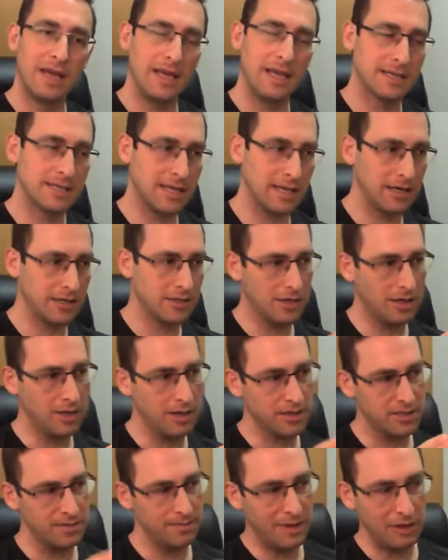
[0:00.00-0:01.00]
is that it
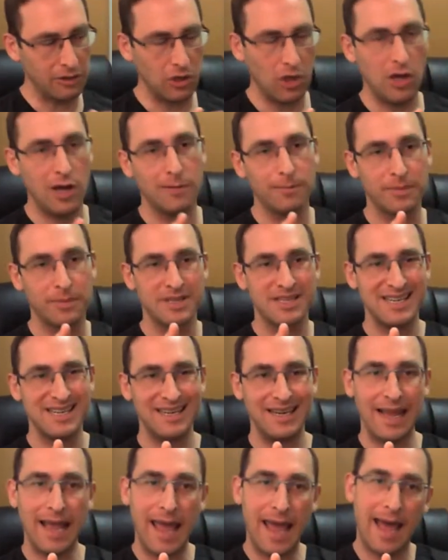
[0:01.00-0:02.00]
talks about
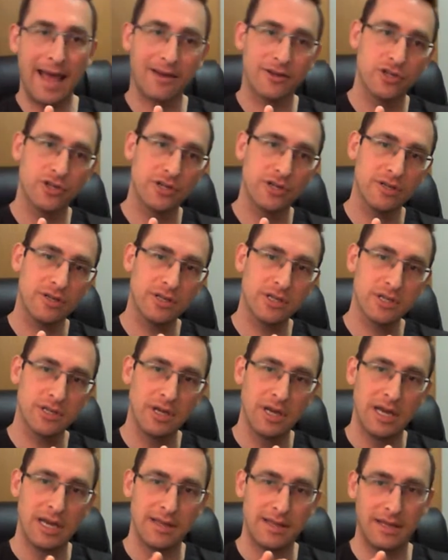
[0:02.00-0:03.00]
compensating
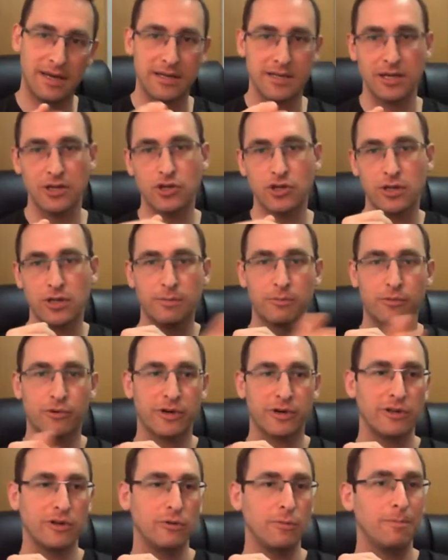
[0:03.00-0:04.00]
actions that essentially
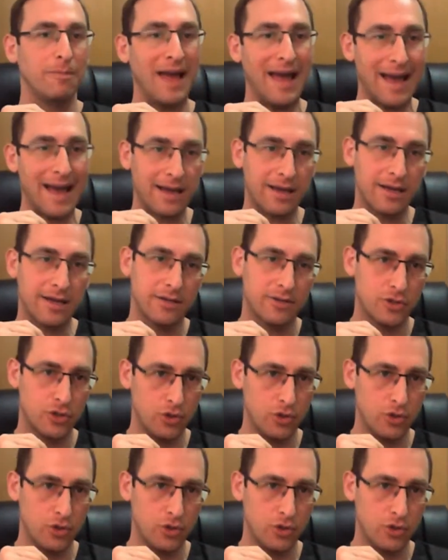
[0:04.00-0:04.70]
bring you back